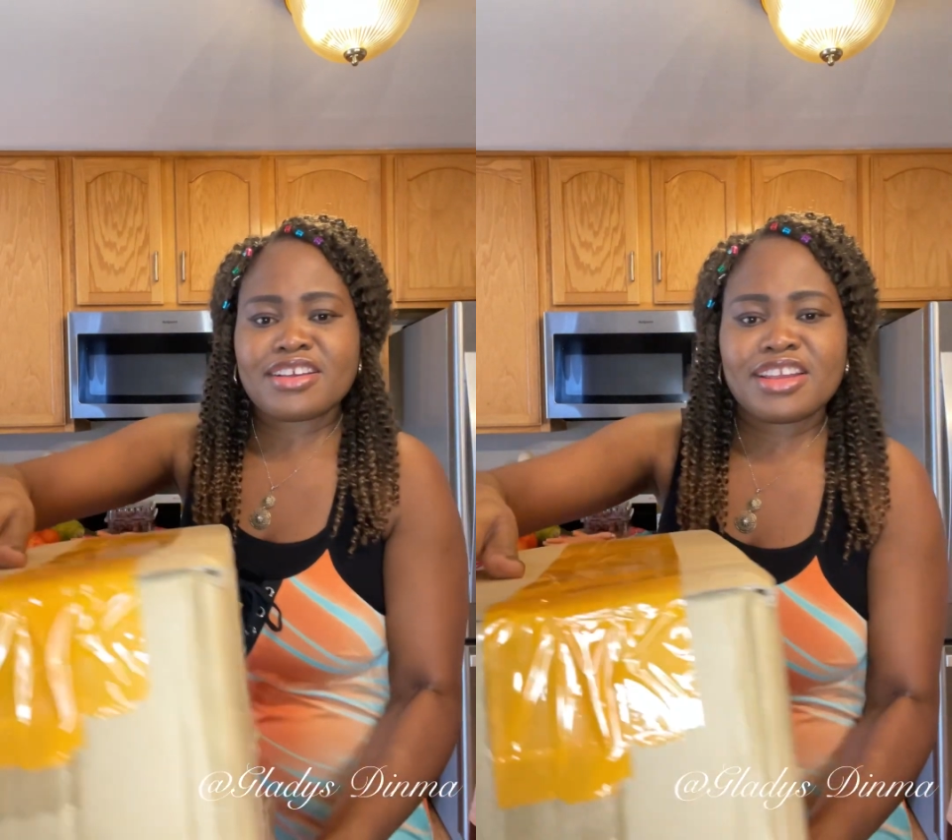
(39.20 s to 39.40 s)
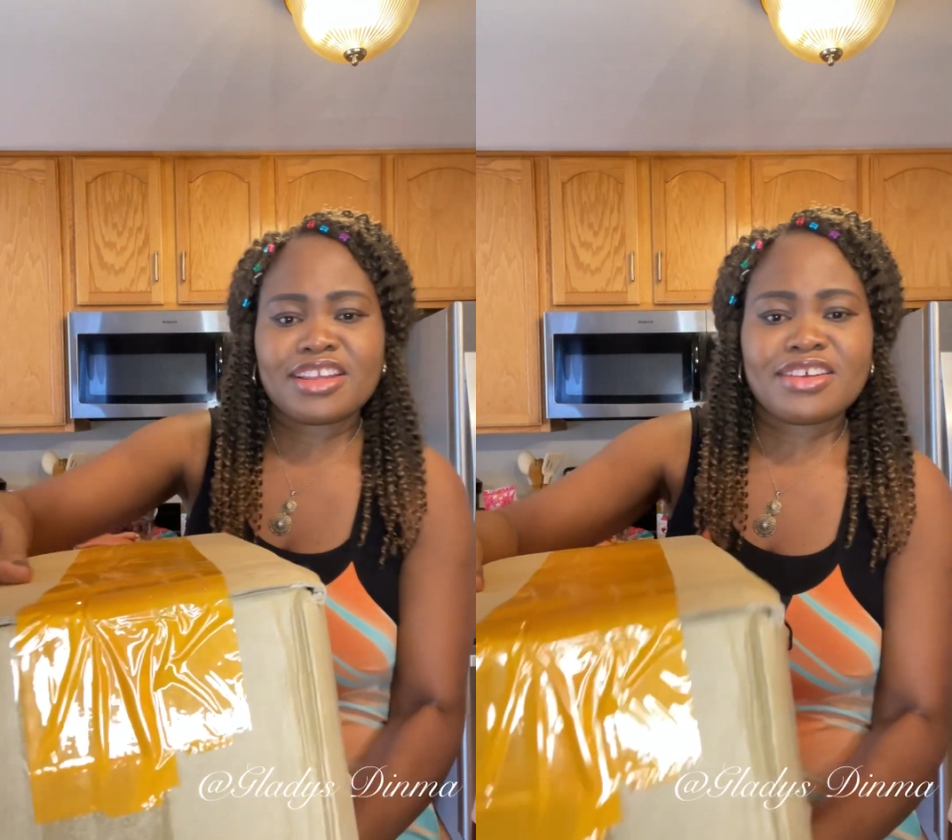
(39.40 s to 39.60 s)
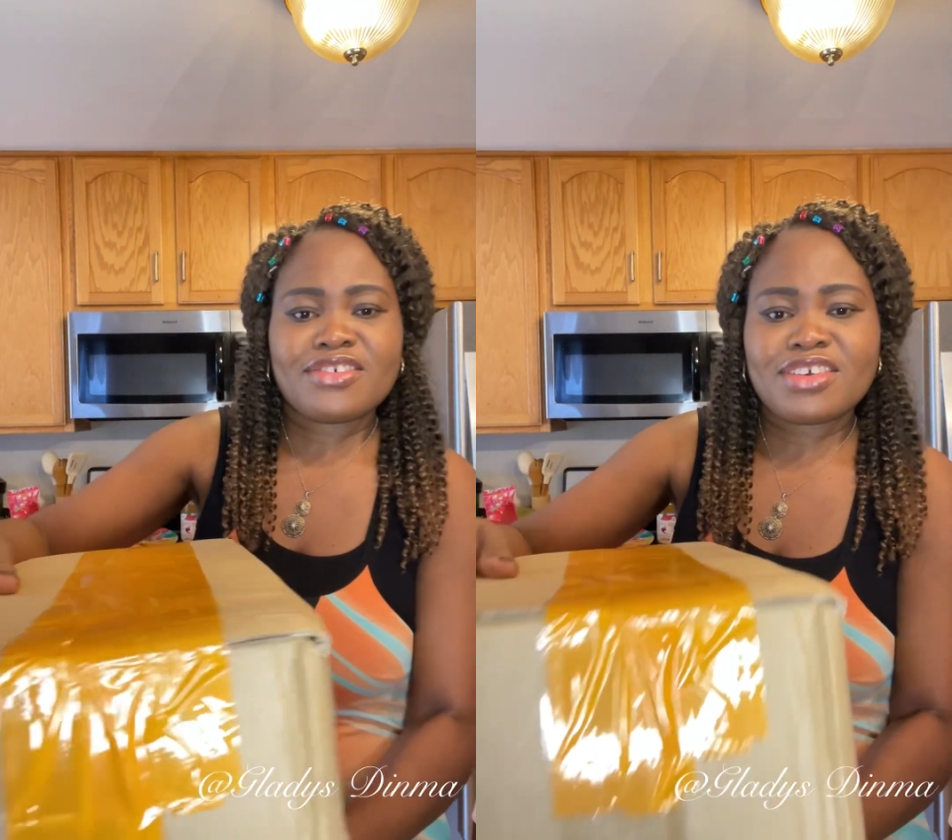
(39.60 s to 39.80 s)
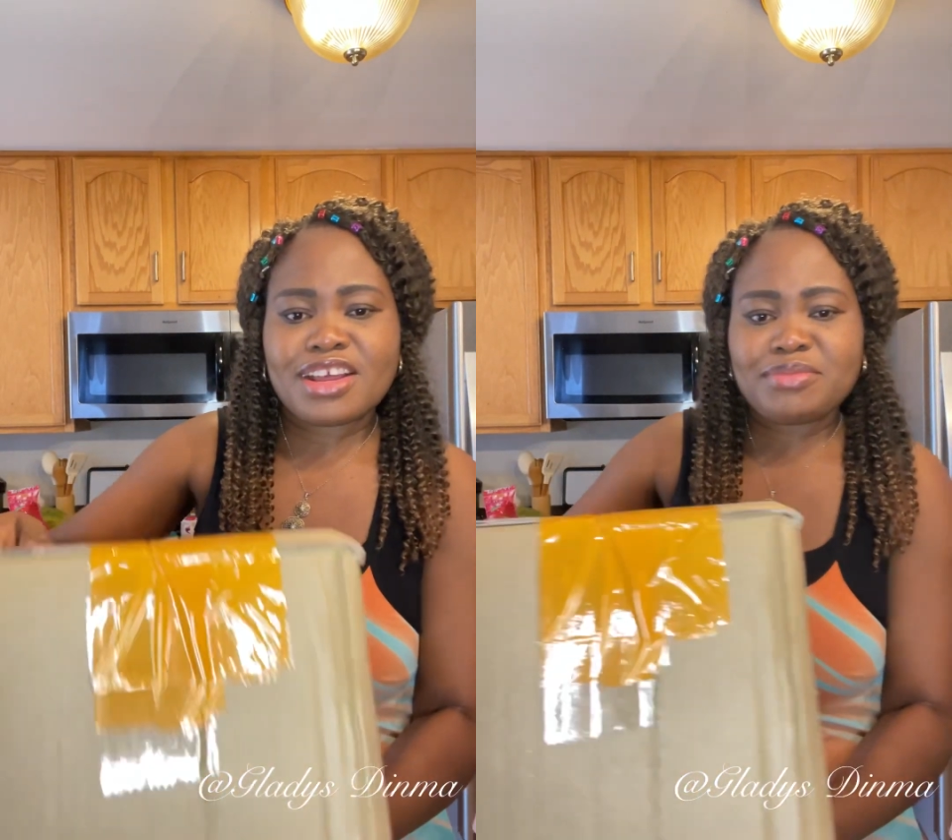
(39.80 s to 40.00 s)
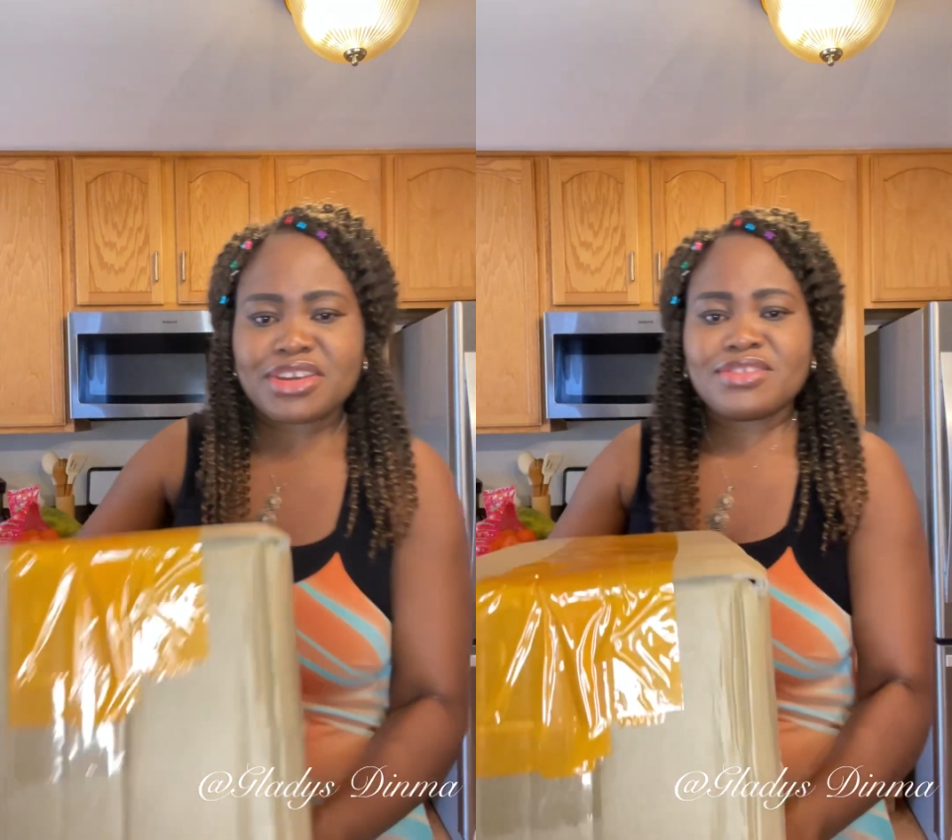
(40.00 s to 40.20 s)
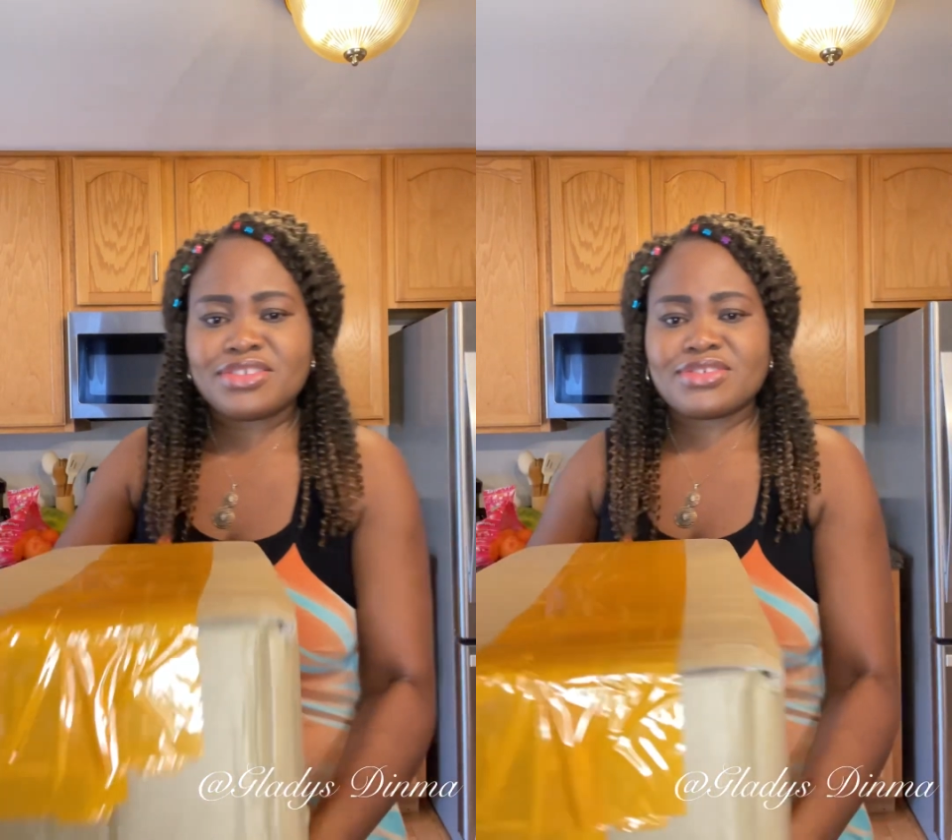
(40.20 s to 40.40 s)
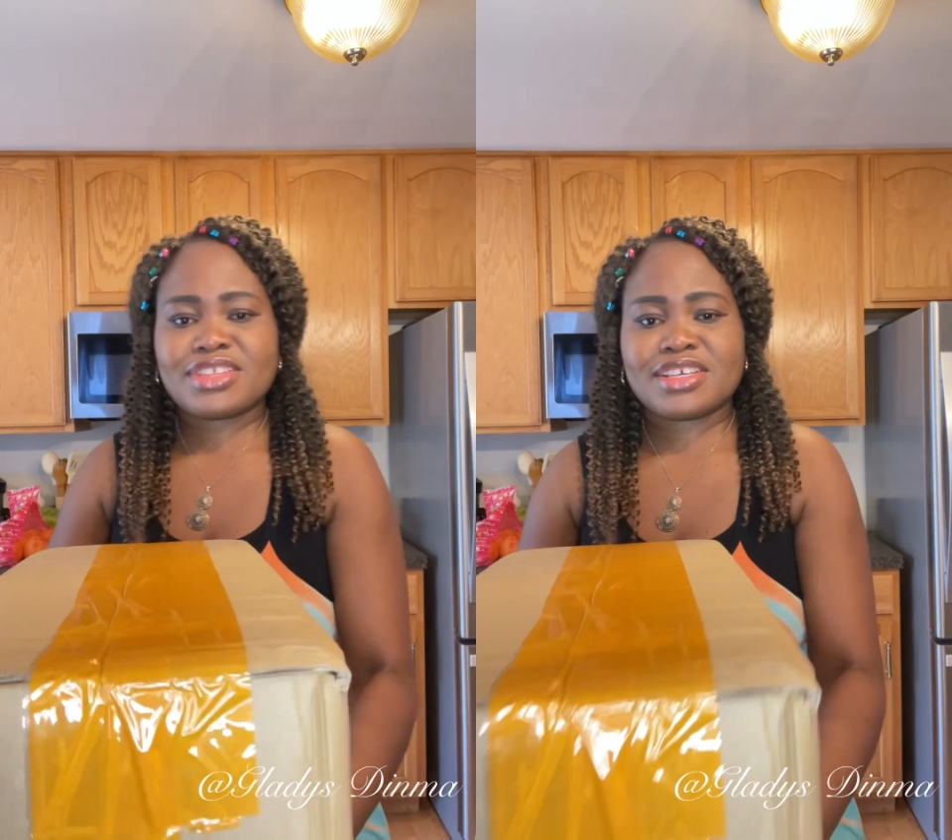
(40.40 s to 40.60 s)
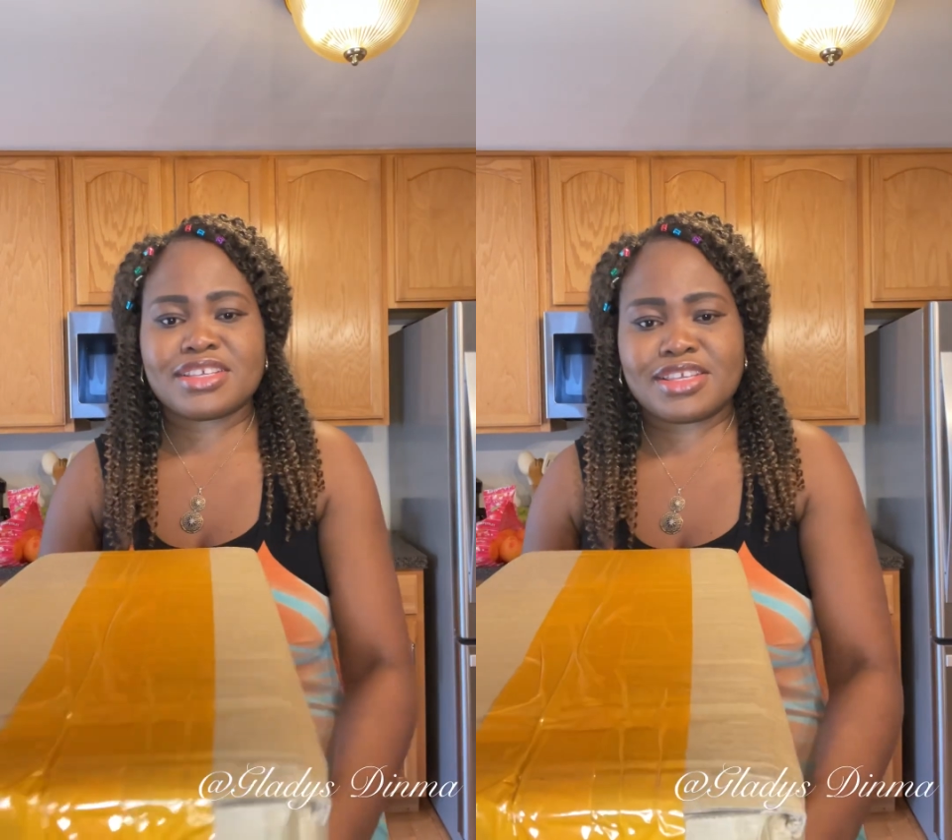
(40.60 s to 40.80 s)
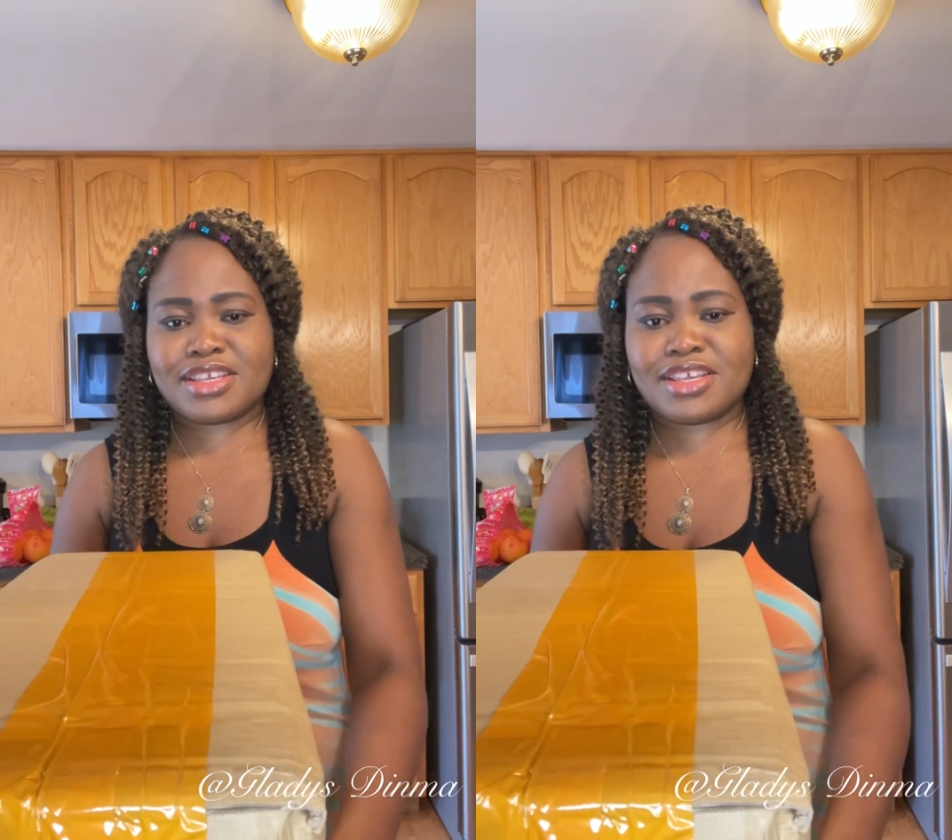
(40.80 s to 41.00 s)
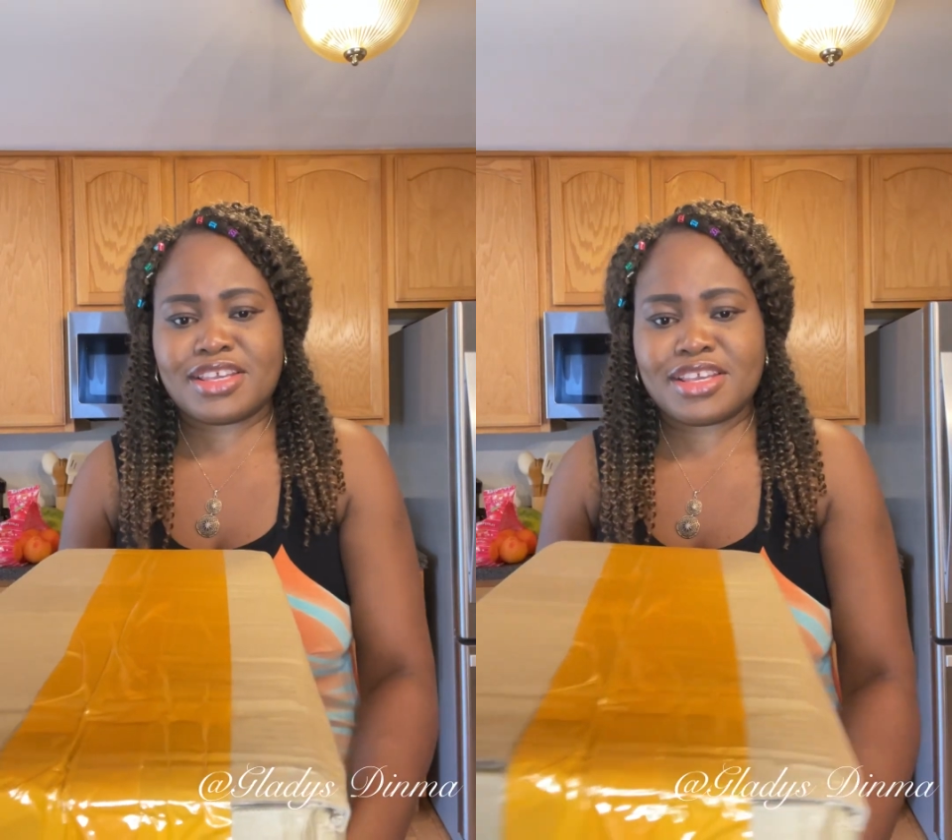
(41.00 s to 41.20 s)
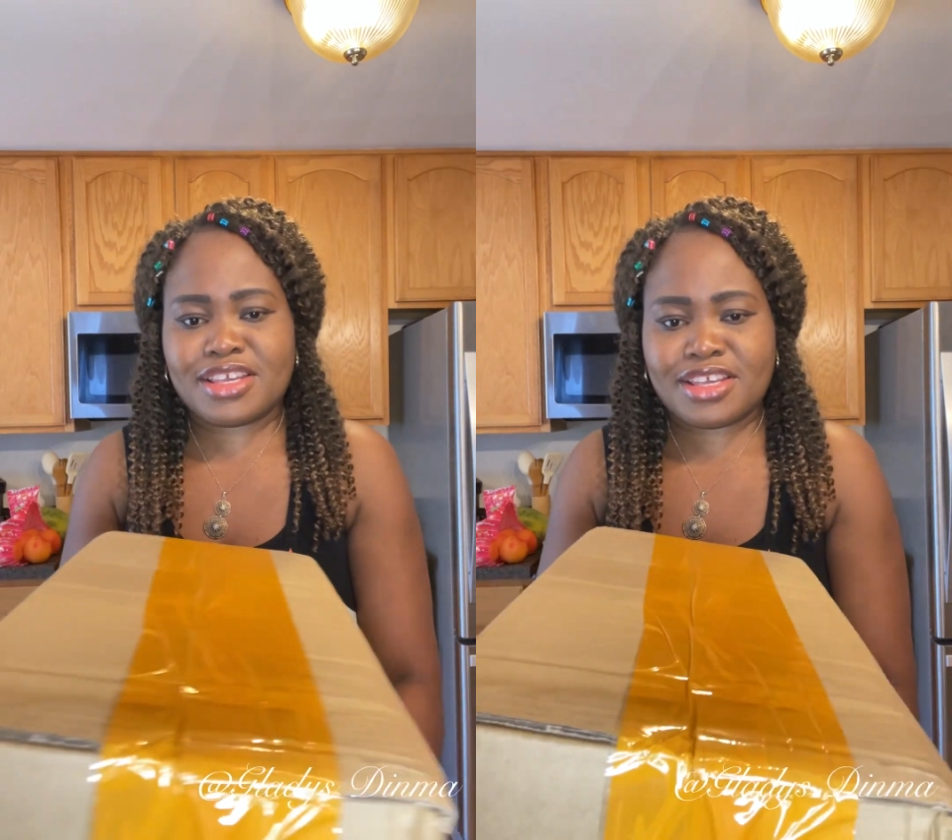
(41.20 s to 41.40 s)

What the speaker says: You know what? I'm gonna do this.